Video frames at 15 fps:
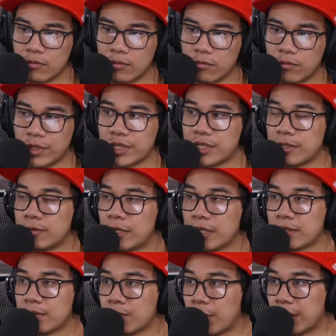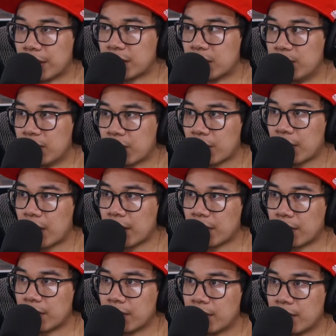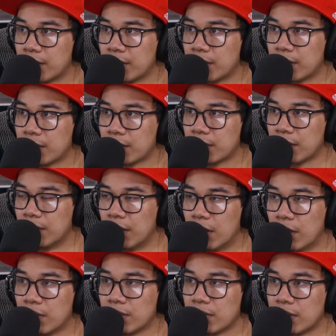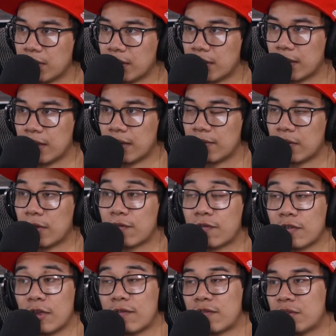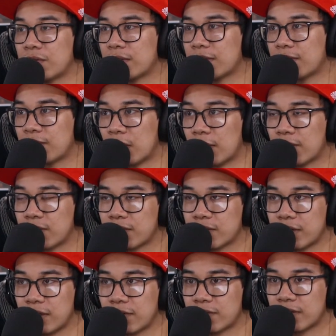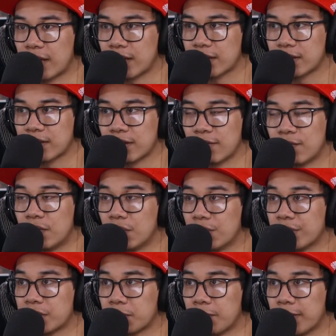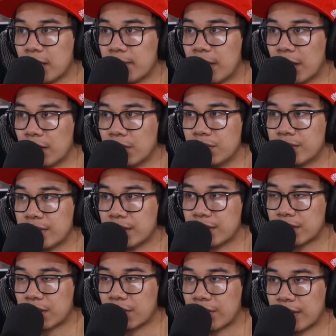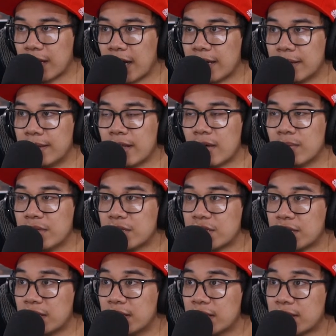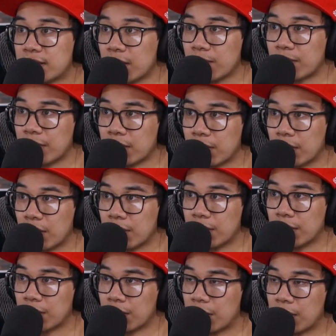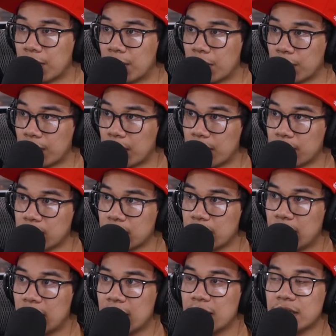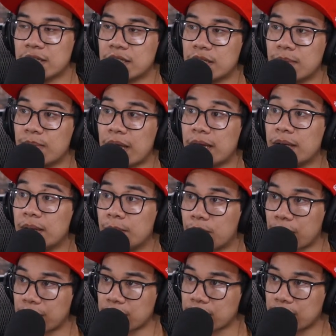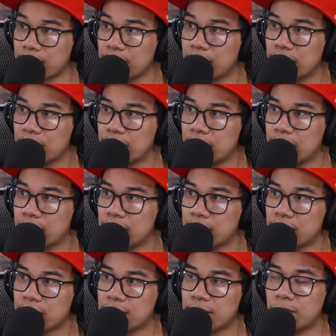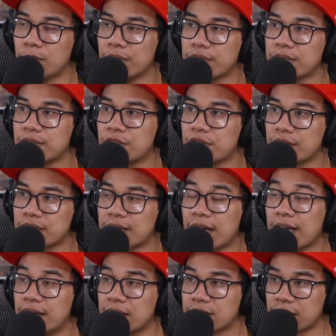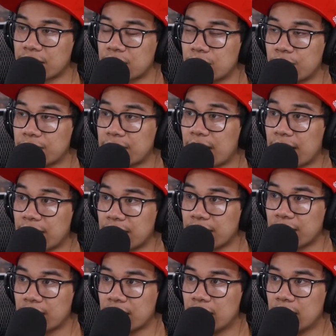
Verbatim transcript: what she doesn't want is to be forgotten, you know. If Sakuta can feel this way about losing this current Kaede, then that means she did something, you know, in their lives. She made an impression. She wasn't just Kaede-san. She was Kaede,